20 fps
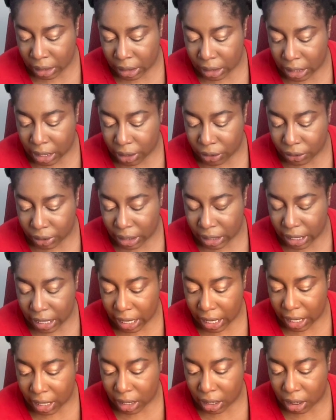Not only
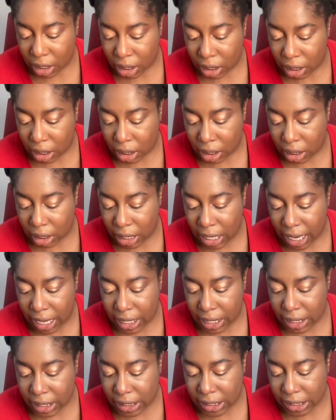that, they
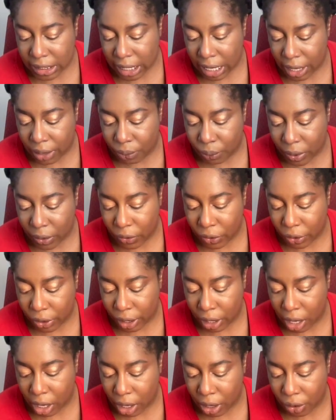didn't say whether or
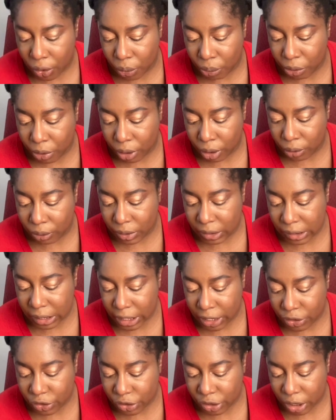not homegirl was
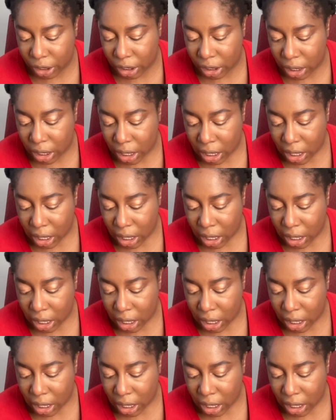injured.